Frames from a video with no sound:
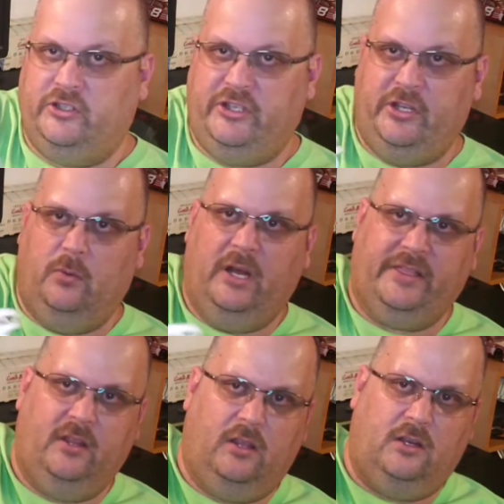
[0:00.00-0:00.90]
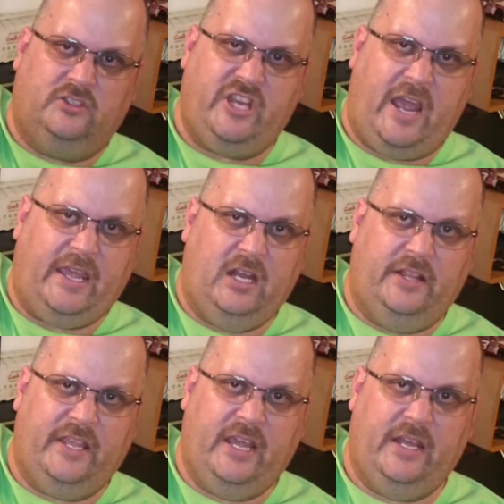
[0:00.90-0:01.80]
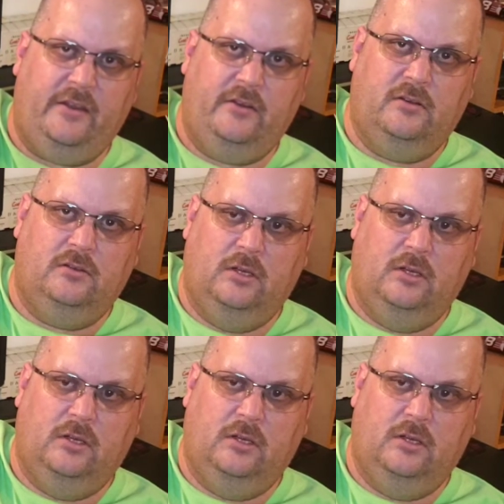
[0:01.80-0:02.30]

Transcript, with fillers: Do you want the little jacket on the end?